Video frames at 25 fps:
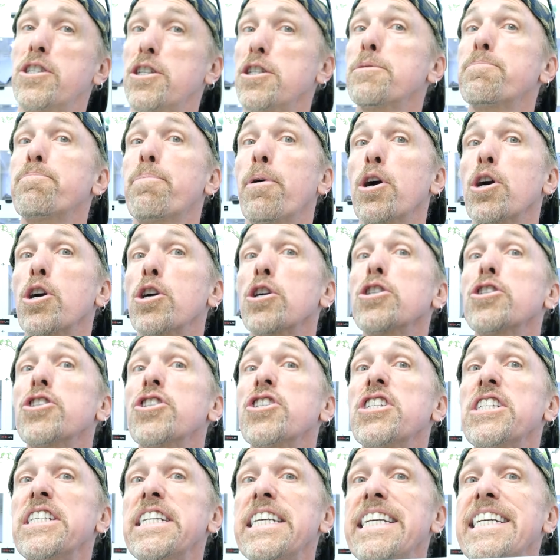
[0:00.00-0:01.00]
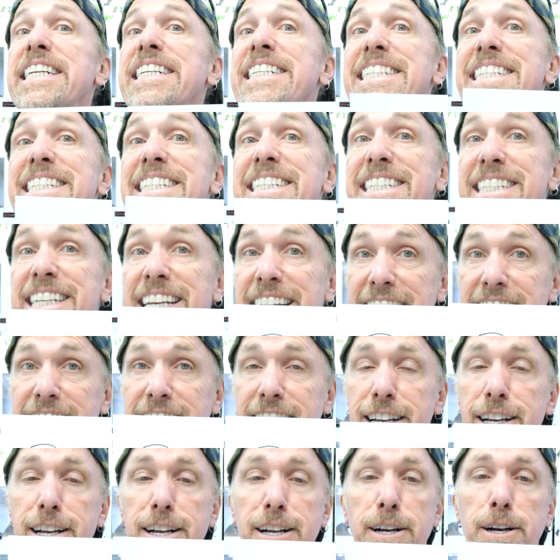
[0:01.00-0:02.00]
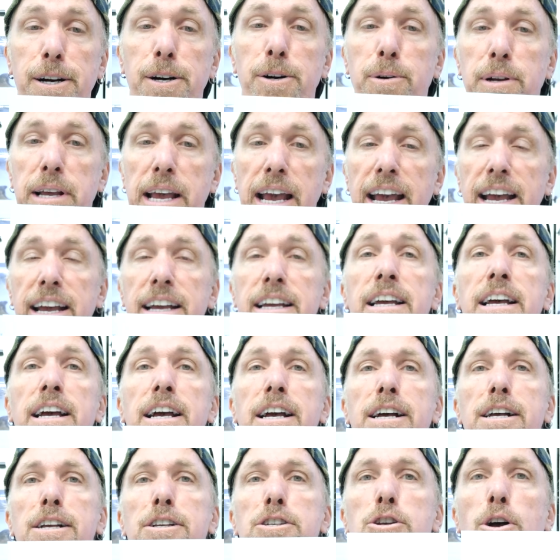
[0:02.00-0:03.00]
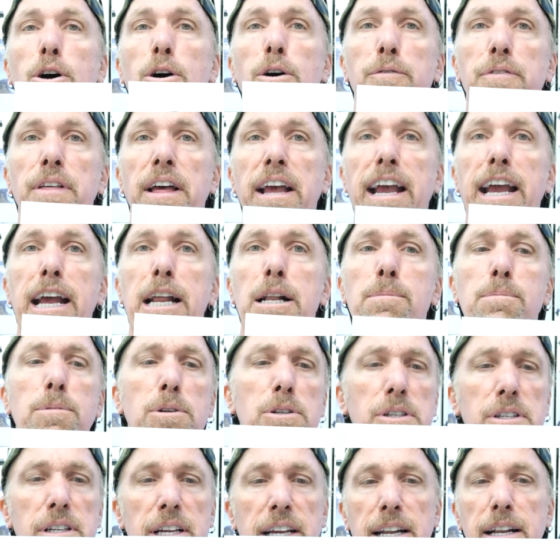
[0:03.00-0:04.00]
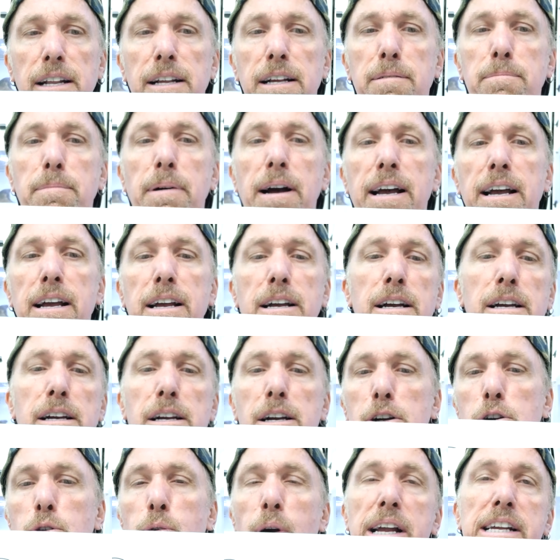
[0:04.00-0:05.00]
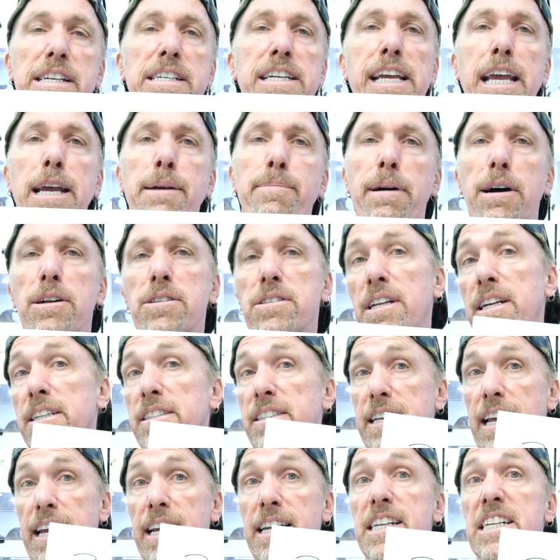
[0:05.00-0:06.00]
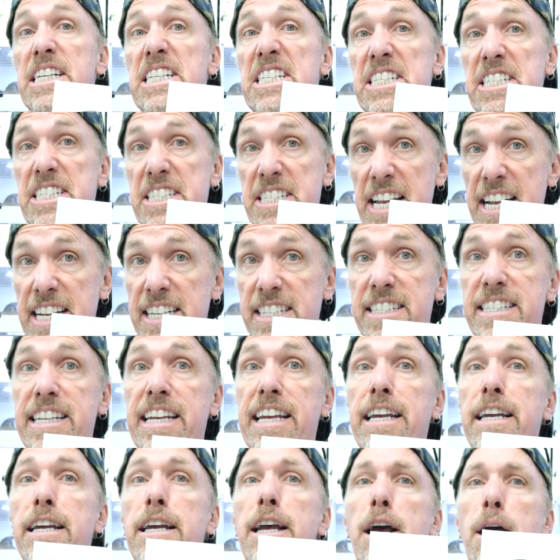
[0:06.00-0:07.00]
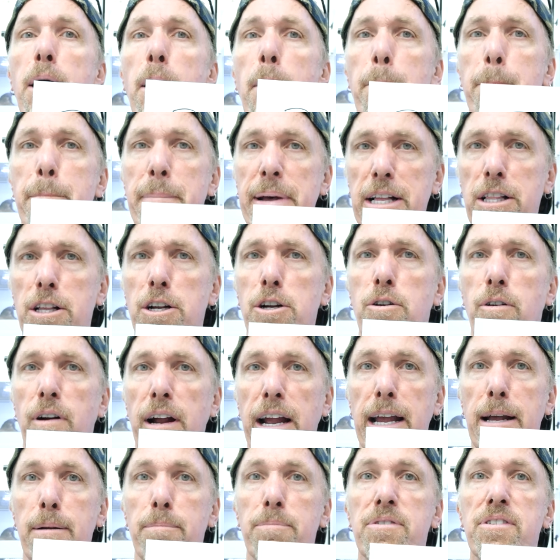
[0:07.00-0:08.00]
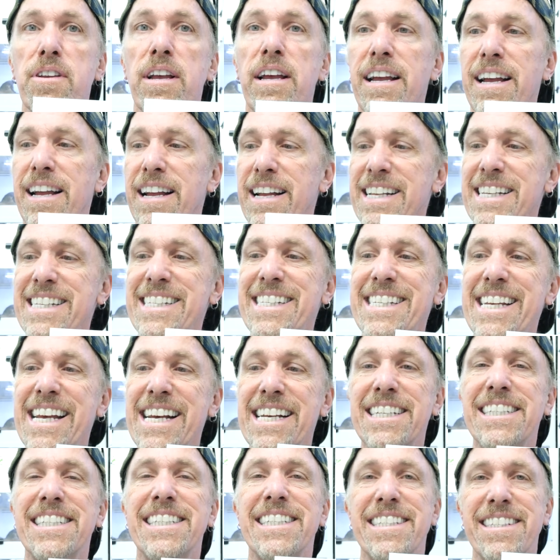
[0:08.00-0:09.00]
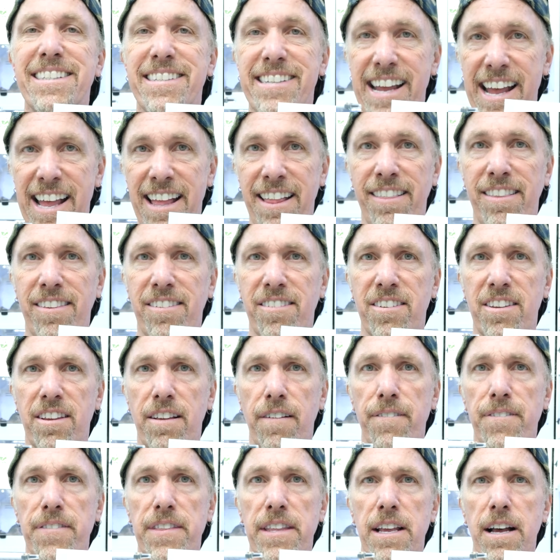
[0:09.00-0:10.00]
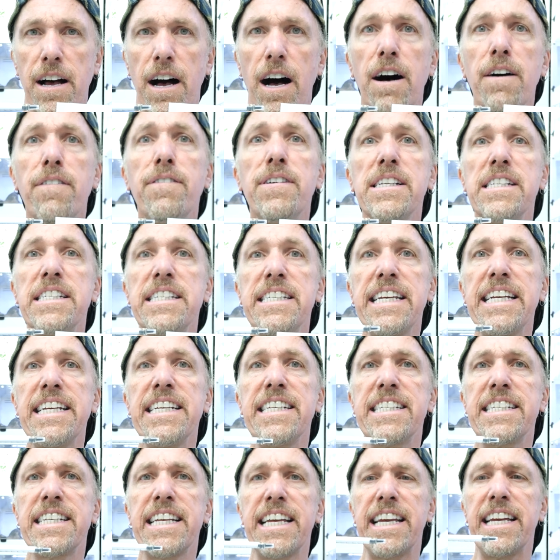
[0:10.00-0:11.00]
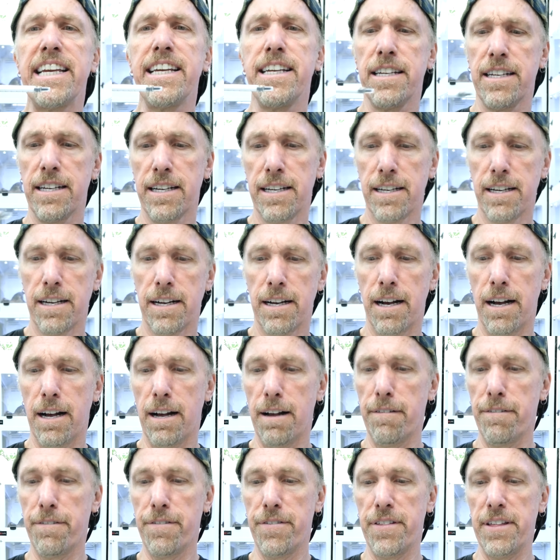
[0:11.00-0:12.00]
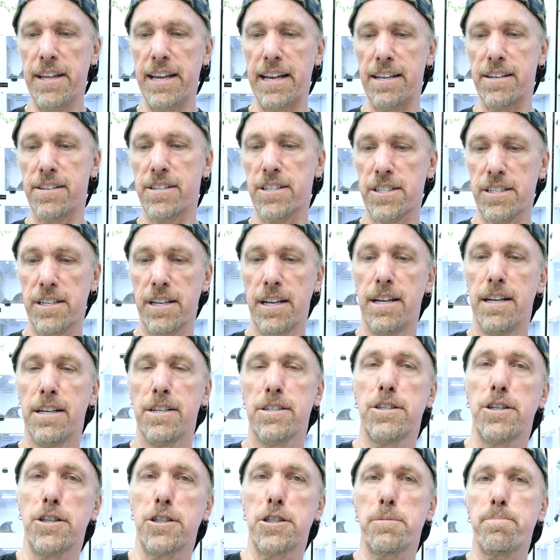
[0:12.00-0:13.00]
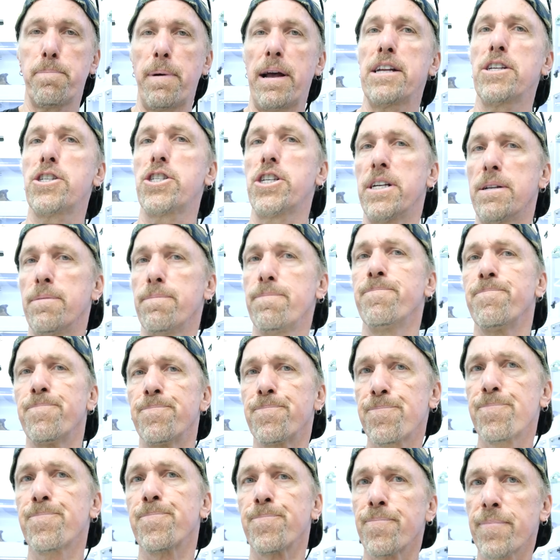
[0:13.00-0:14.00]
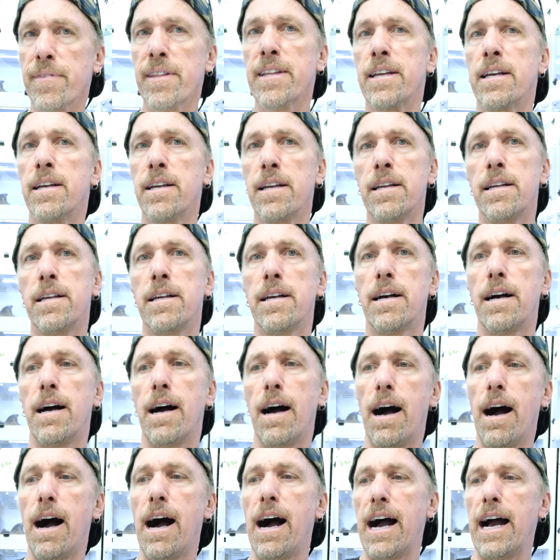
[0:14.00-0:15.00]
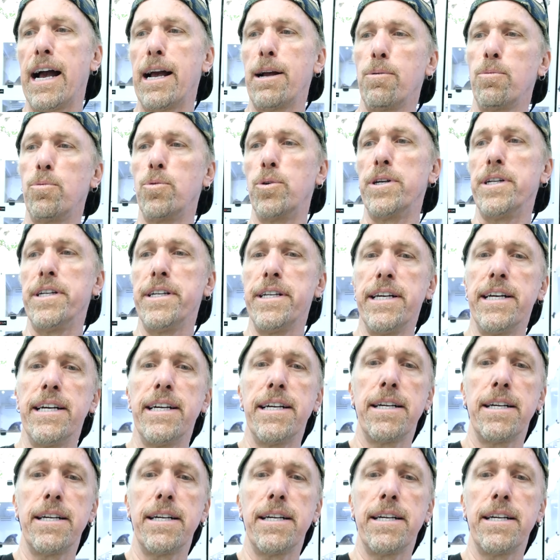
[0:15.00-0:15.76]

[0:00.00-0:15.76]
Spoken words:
is per cc. Okay? So if the animal, and my equation came out, let's say 60 milligrams, 6/10 of a cc of this suspension, I would